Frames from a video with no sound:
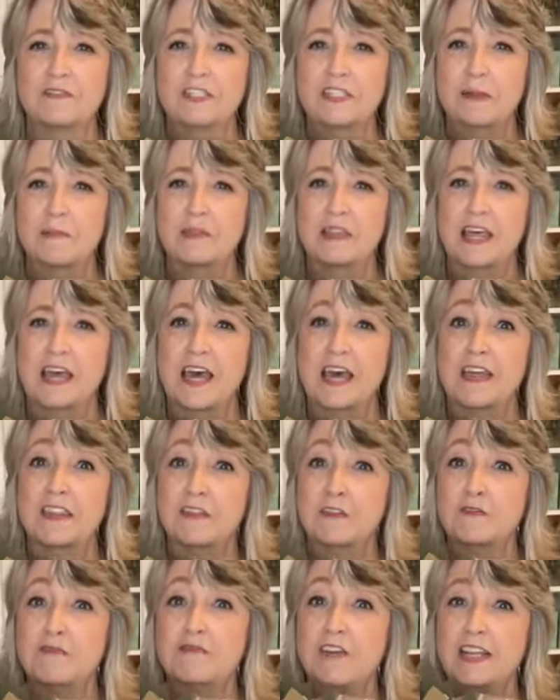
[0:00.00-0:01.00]
some of the
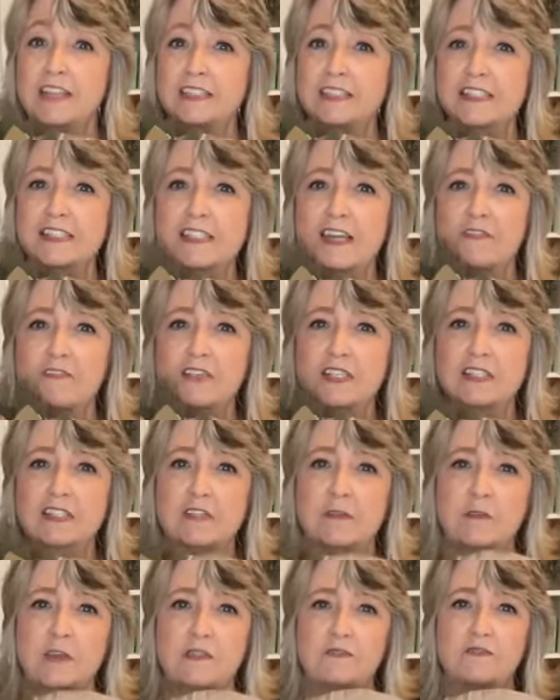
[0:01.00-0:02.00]
other fun stuffies
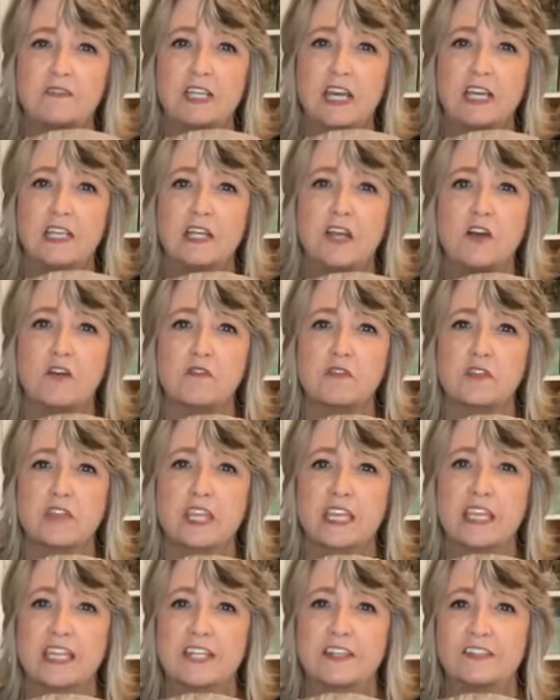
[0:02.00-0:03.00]
that we've done over
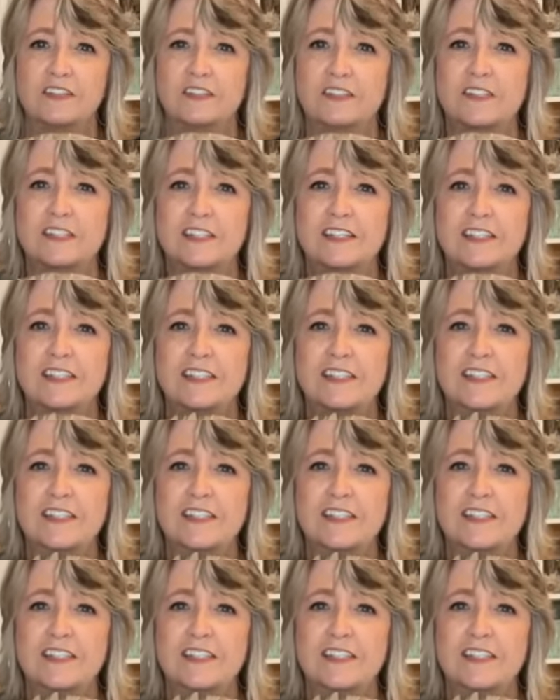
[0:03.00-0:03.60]
the years.